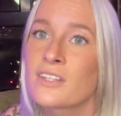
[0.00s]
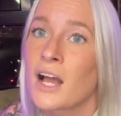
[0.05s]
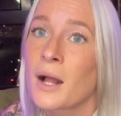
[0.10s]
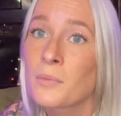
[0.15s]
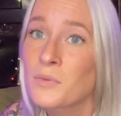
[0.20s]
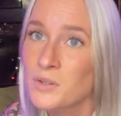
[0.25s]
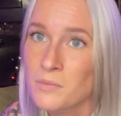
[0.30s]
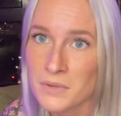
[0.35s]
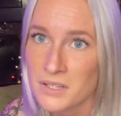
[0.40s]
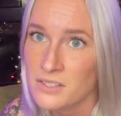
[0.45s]

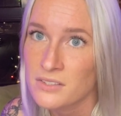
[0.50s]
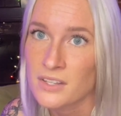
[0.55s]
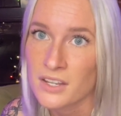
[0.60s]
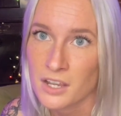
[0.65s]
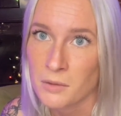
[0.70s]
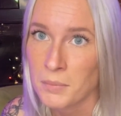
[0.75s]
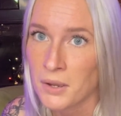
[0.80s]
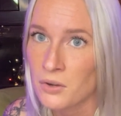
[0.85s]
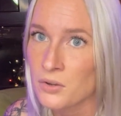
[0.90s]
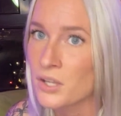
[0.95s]
optimistic
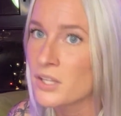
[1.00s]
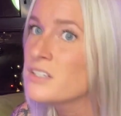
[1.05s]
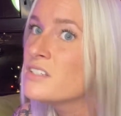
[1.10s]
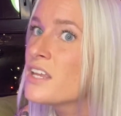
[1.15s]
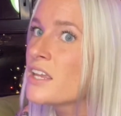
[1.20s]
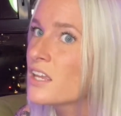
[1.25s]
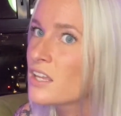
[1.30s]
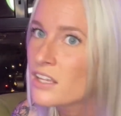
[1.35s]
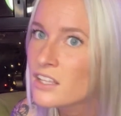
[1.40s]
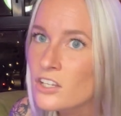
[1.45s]
about
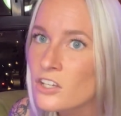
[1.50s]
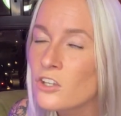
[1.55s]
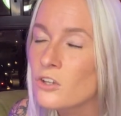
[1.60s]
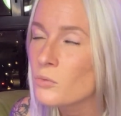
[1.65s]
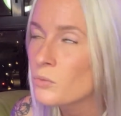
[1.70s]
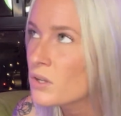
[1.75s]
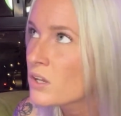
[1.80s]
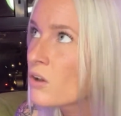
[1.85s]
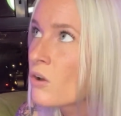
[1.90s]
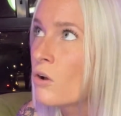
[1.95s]

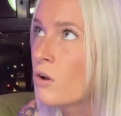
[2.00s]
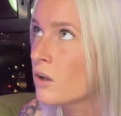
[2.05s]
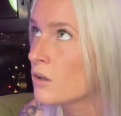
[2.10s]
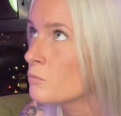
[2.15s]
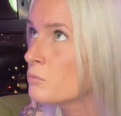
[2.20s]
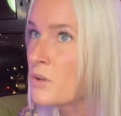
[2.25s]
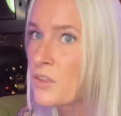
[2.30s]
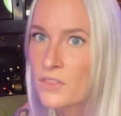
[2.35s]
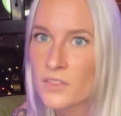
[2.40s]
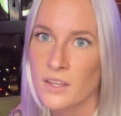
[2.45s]
continuing
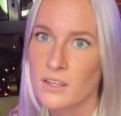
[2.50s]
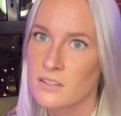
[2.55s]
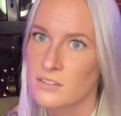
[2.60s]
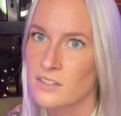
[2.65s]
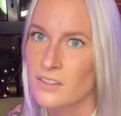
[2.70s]
on with this.